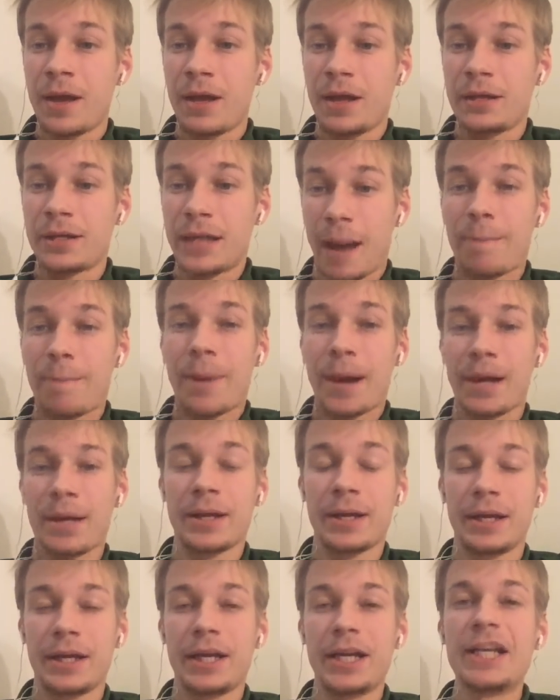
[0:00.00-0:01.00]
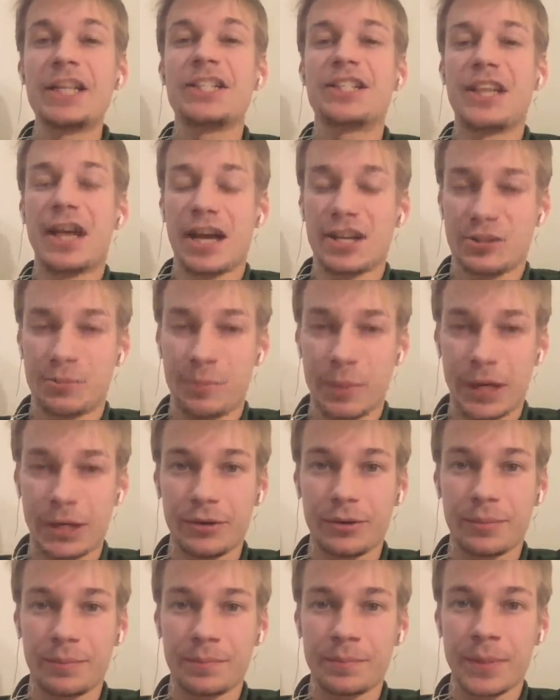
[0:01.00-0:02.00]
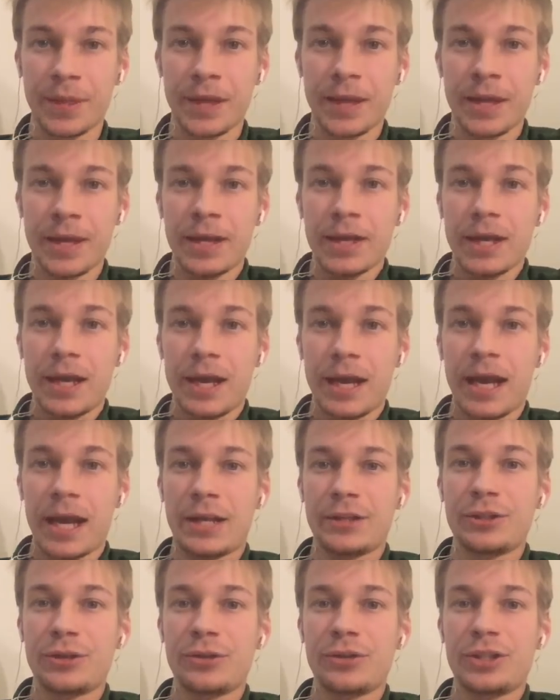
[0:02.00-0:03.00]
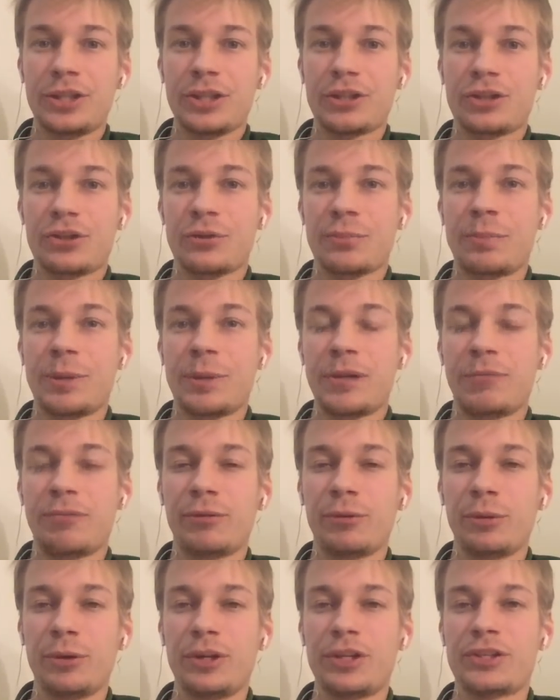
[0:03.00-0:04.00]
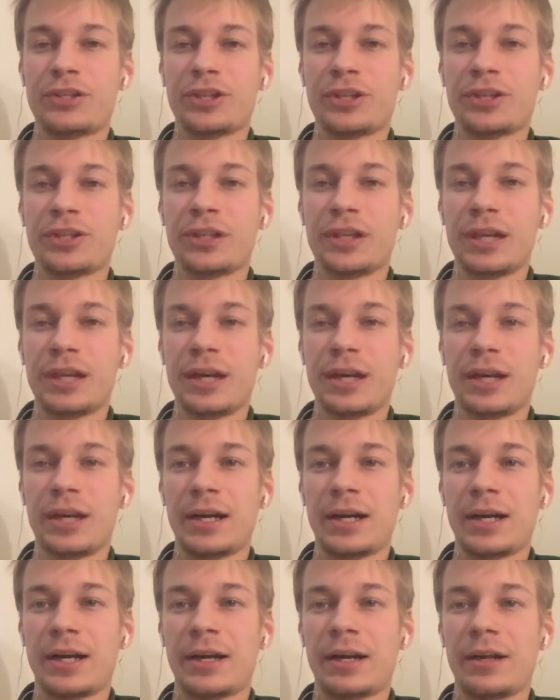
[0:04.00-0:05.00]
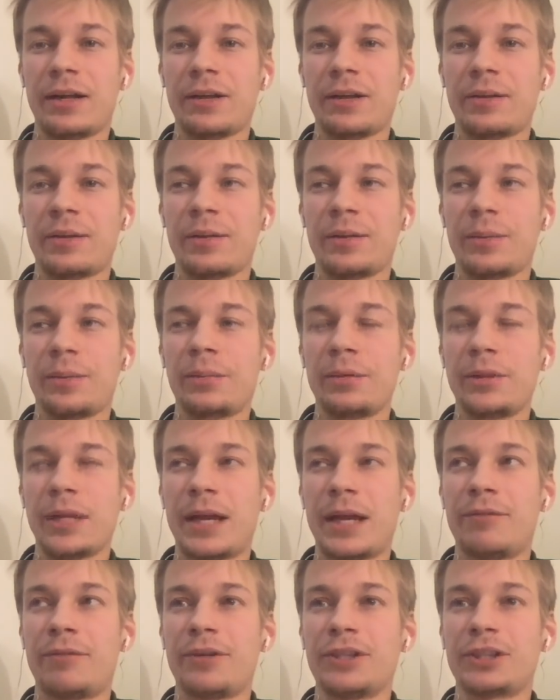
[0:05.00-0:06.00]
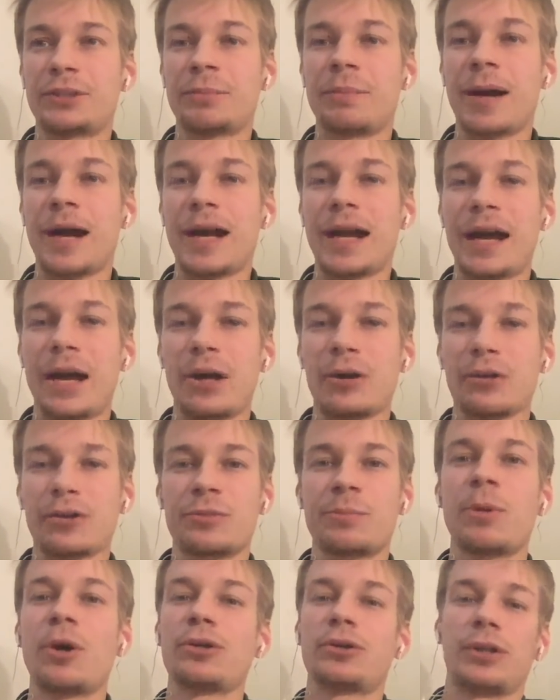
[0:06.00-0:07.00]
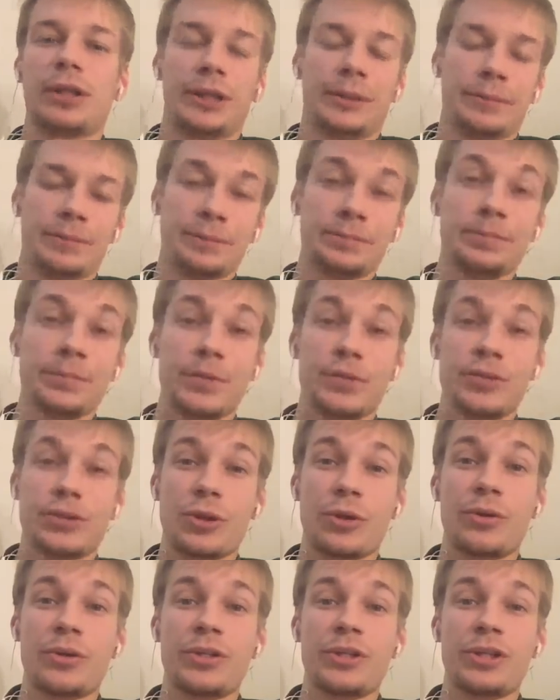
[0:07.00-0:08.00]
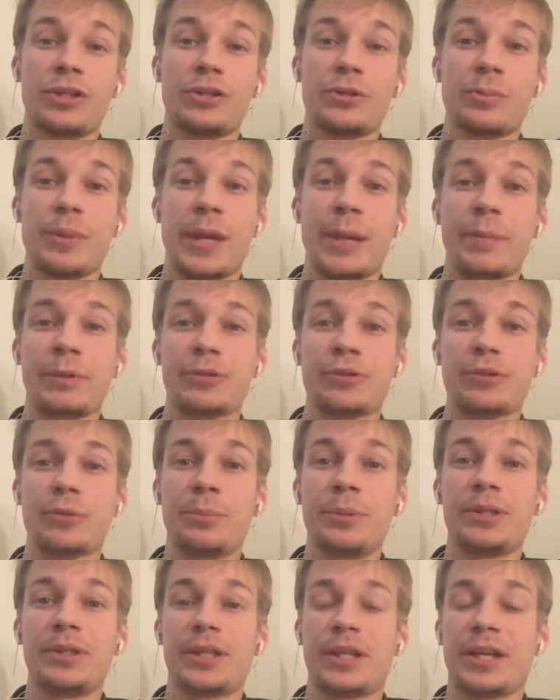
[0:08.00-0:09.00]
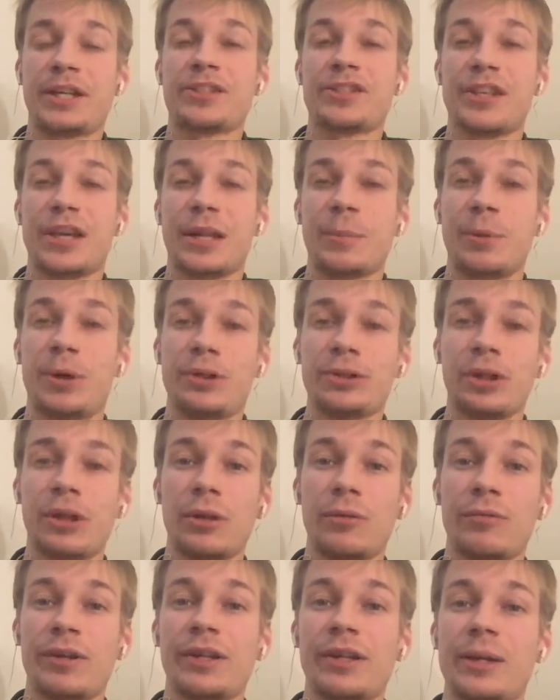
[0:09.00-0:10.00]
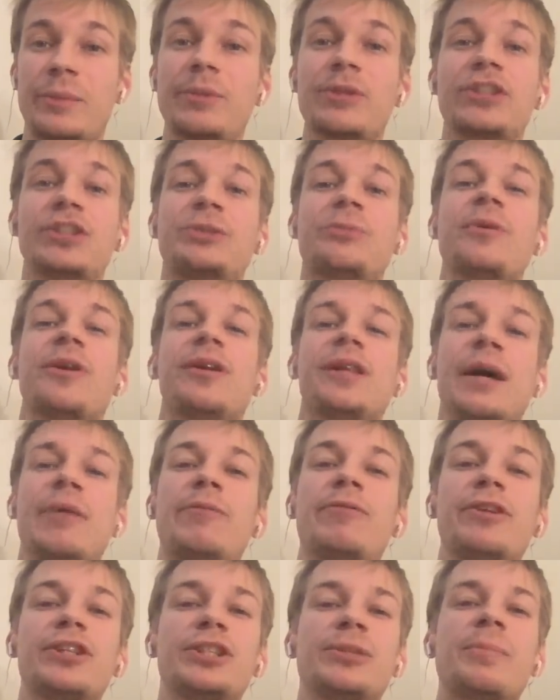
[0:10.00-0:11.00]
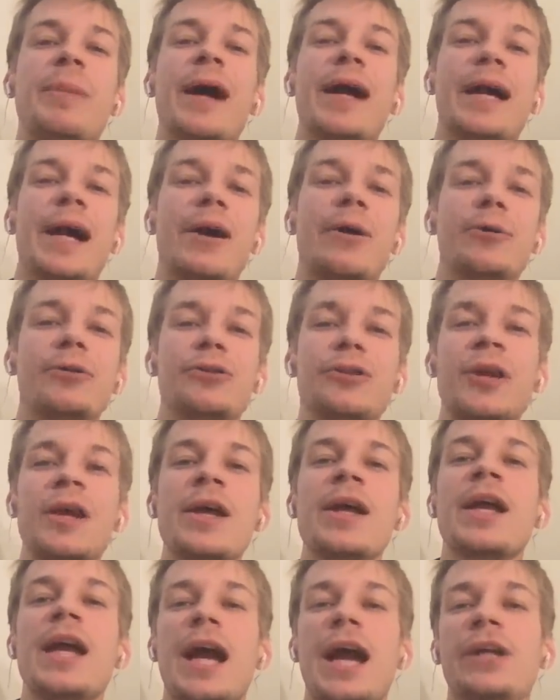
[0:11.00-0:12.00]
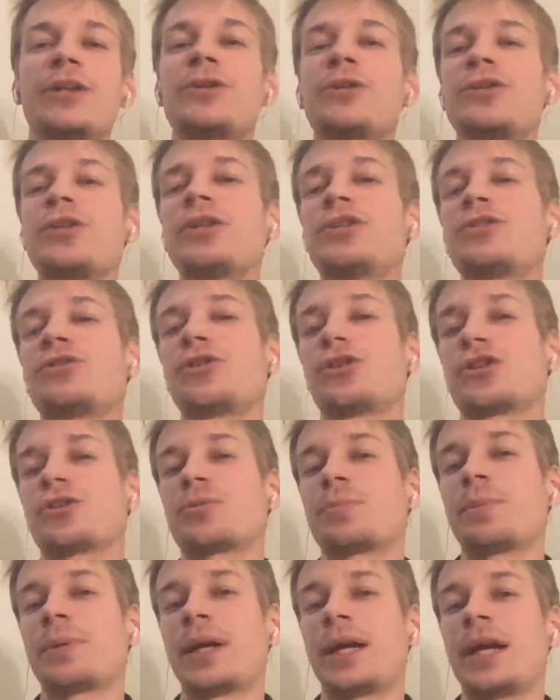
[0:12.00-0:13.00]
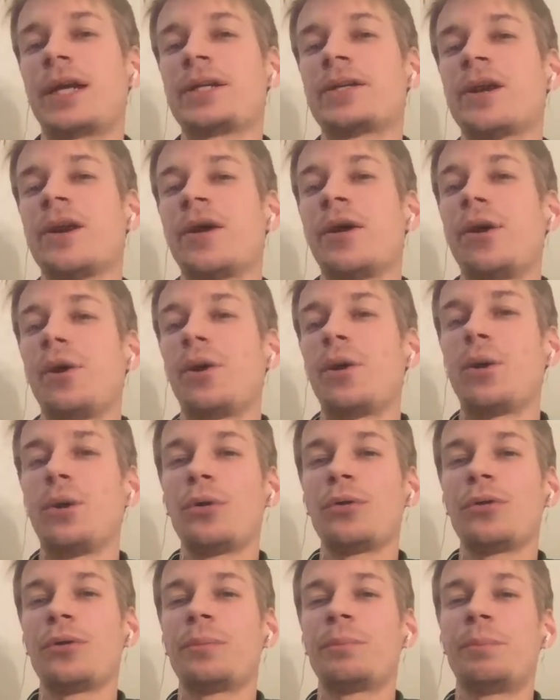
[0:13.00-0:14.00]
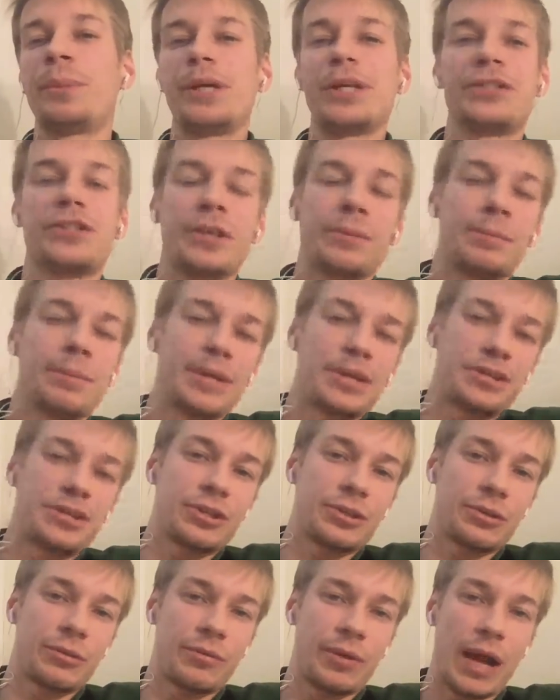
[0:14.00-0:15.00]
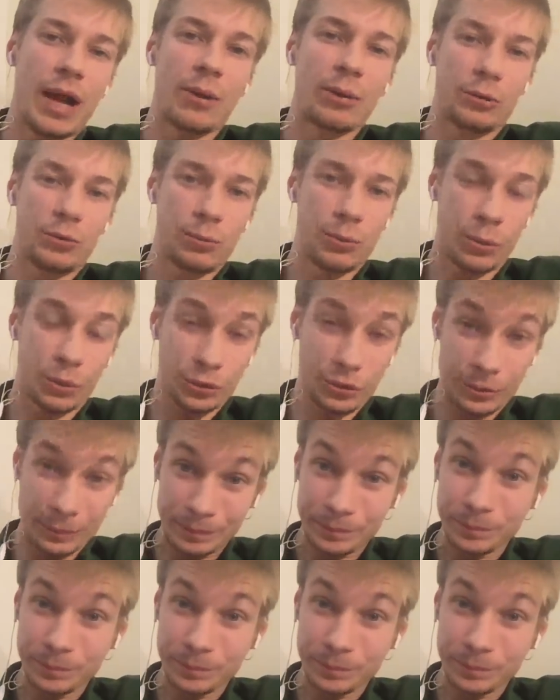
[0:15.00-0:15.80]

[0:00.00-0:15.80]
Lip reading: Yep, it does matter. And you need to be fluent in leverage buyout modeling. So you need to be able to build an Excel model of a leveraged buyout, and you need to explain all the bits and pieces of how it works.